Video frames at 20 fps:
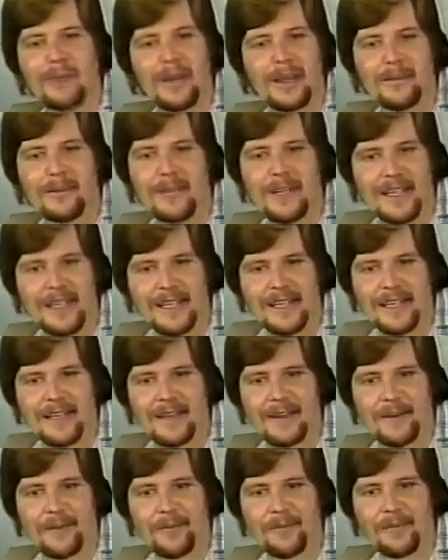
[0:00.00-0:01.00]
baby.
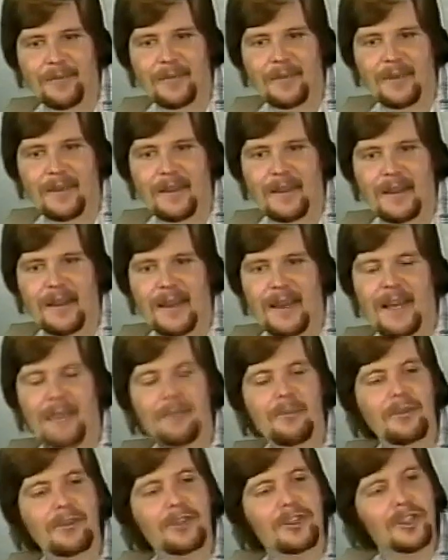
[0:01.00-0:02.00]

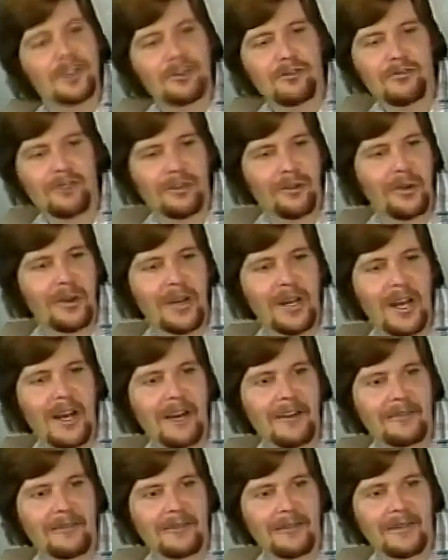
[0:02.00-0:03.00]
He pursued you in
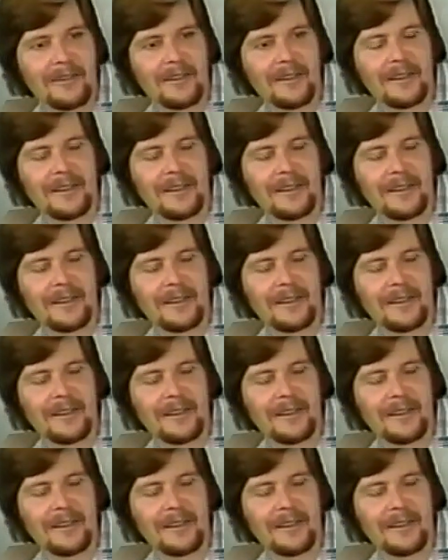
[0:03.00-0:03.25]
love.